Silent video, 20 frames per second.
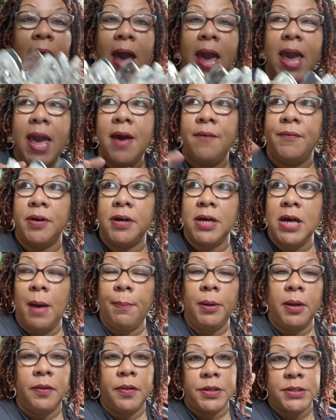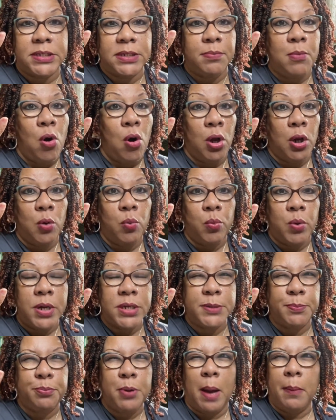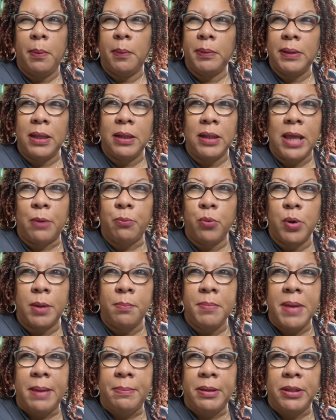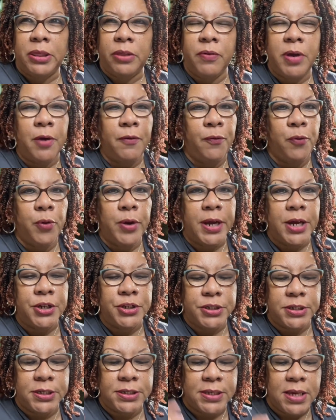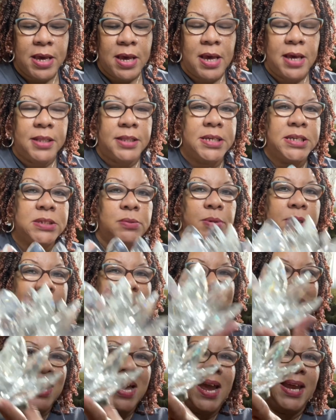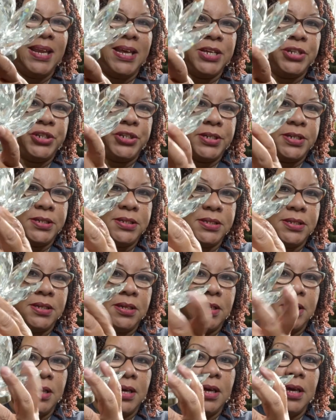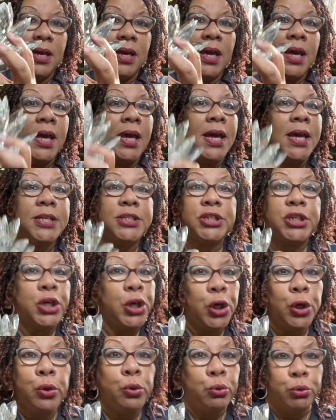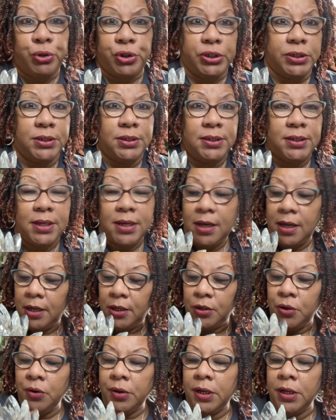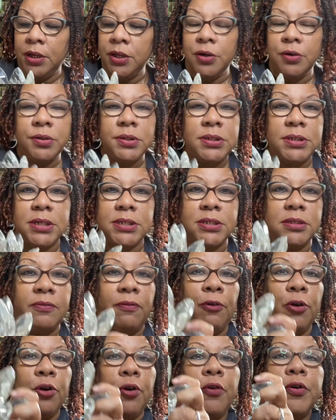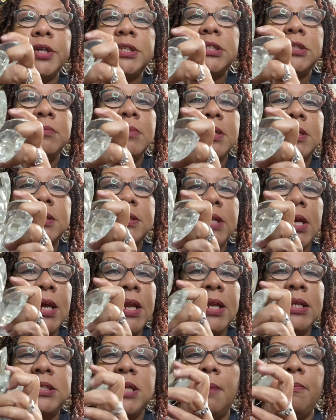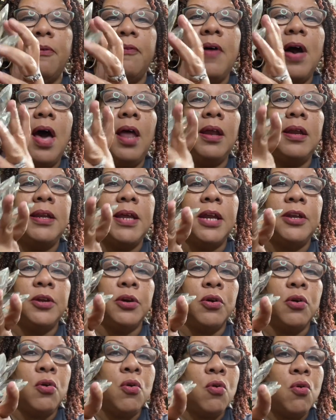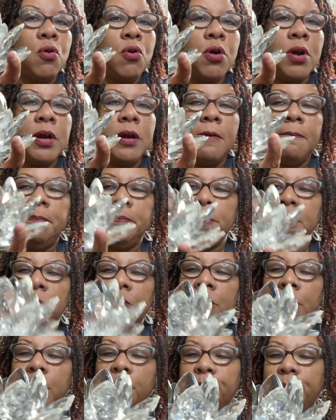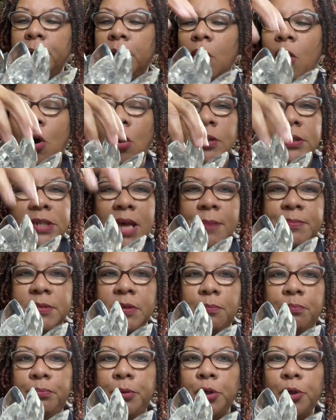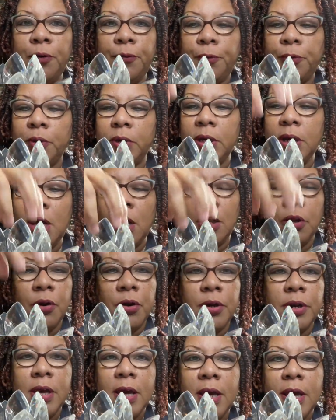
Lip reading: I have a couple of the smaller ones, probably like, what, maybe 3 or 4 inches. This one is 9 inches. It's huge. You can use this for Christmas, any type of holiday decor. You can put all types of beautiful colored